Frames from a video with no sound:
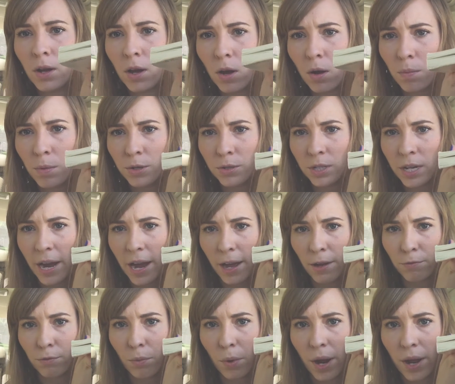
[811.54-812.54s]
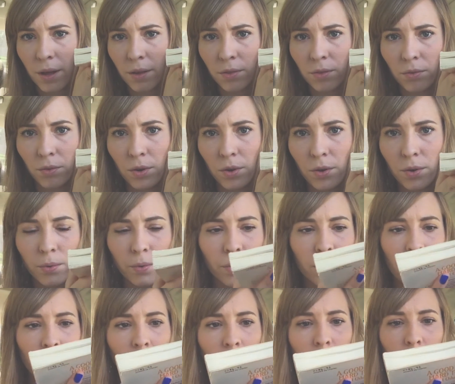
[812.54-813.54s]
almost halfway through
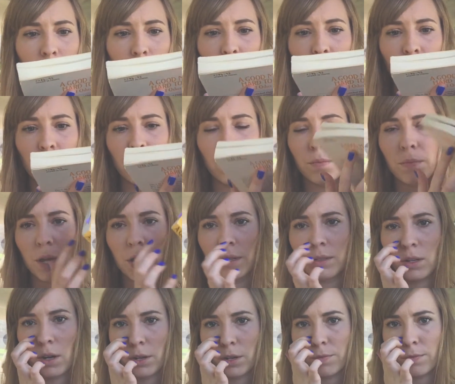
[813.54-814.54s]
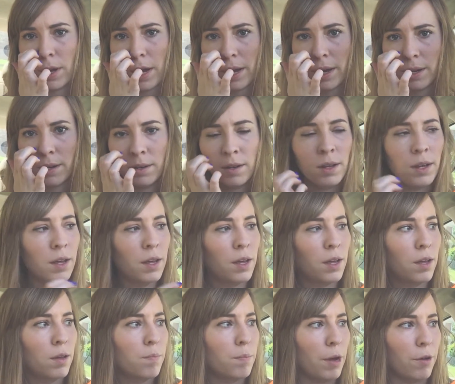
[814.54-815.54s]
A Good Man Is Hard to Find
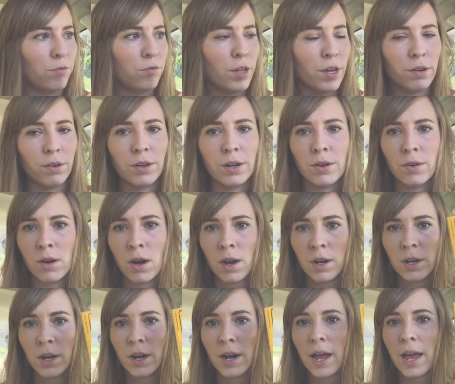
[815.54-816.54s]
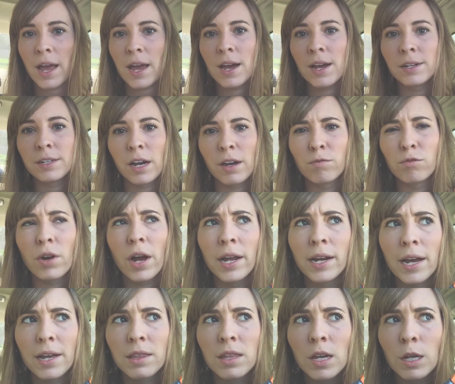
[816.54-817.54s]
by Flannery O'Connor, and I've read,
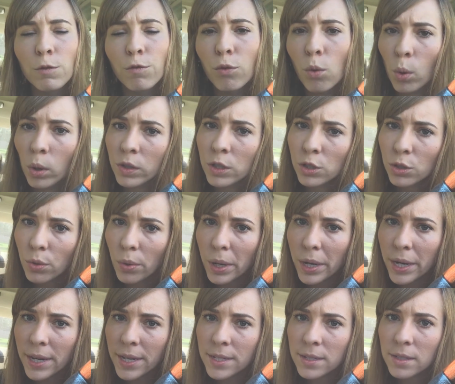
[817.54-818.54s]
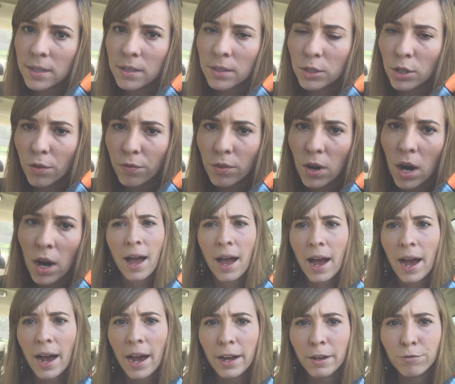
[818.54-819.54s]
I think, 4 stories so far.
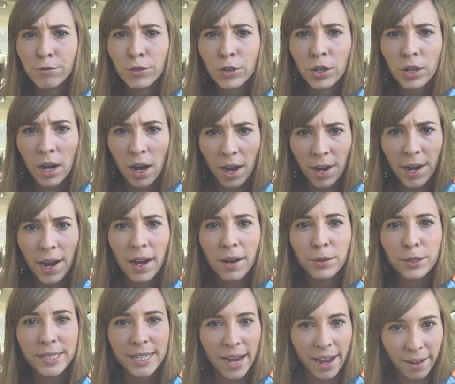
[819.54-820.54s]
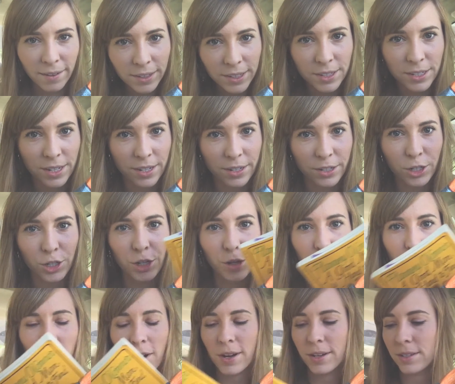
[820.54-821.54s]
I forgot how talented she
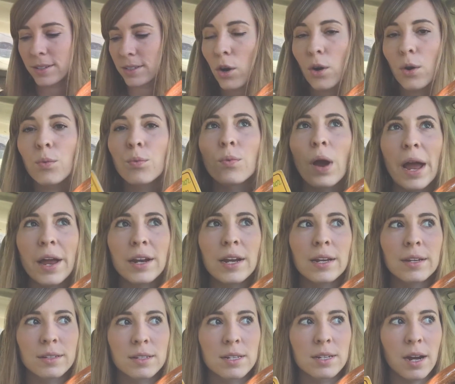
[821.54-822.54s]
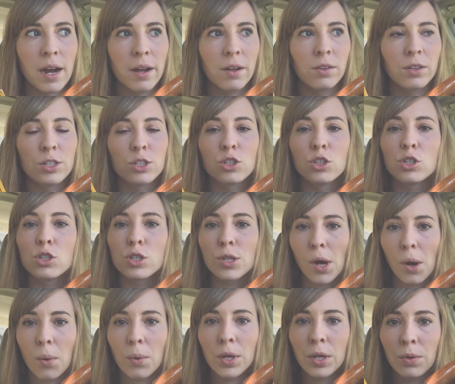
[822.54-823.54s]
was. Her writing style is
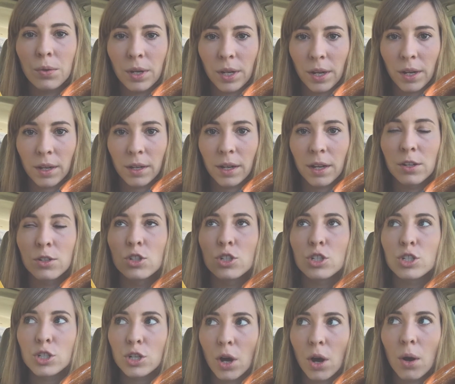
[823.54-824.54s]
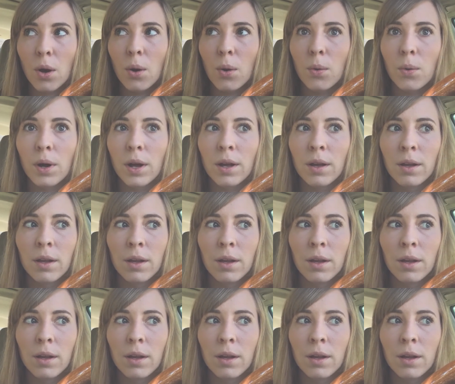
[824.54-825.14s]
so unique and so